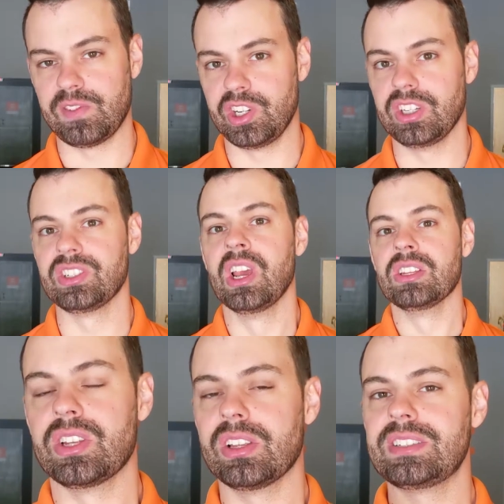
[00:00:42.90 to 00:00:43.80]
Life Church.
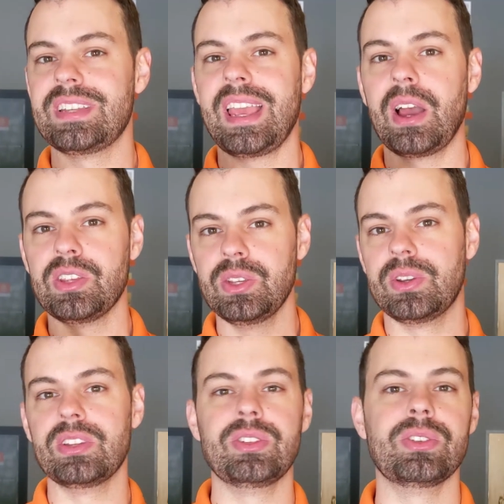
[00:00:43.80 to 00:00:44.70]
So let's see how
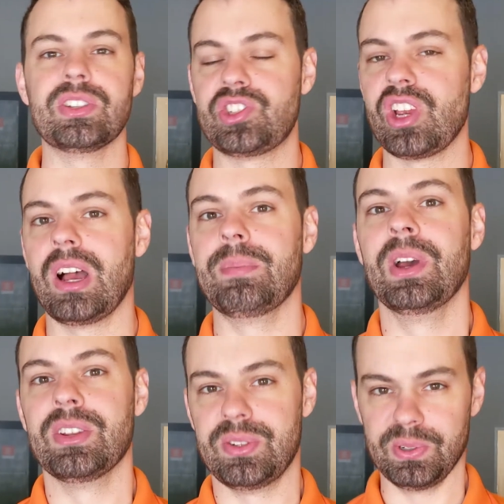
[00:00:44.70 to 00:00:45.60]
you can do this
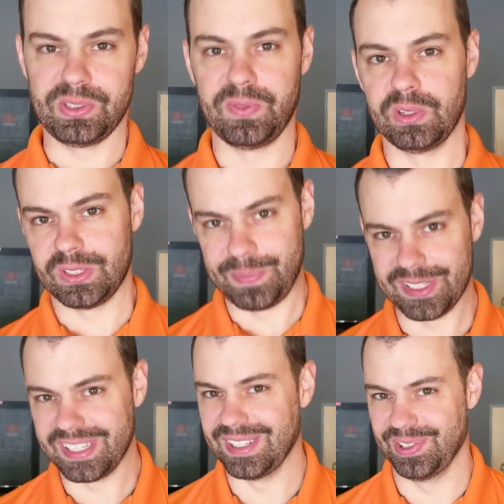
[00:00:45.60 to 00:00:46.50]
job to its fullest
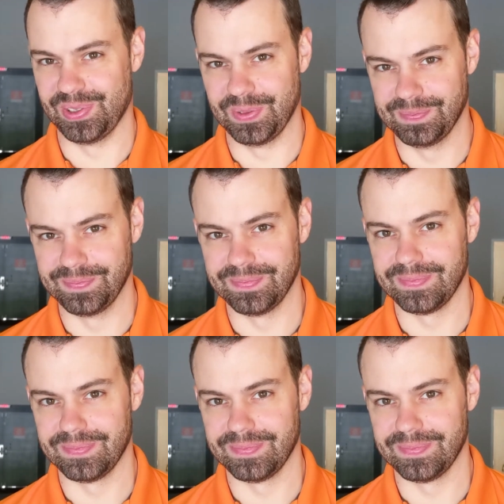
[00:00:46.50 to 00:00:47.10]
potential.